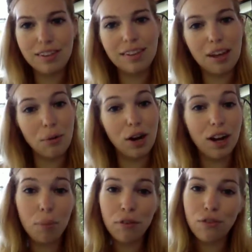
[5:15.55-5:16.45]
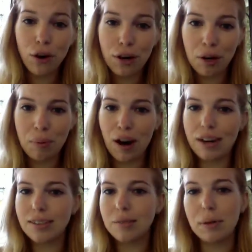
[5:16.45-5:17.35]
there were a couple foreigner
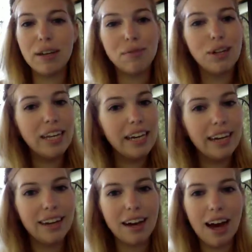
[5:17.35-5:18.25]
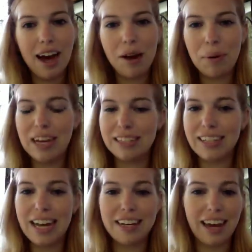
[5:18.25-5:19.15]
bars, but really on my
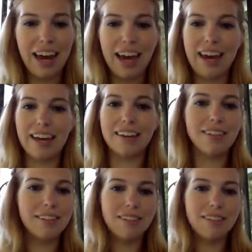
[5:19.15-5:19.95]
day-to-day,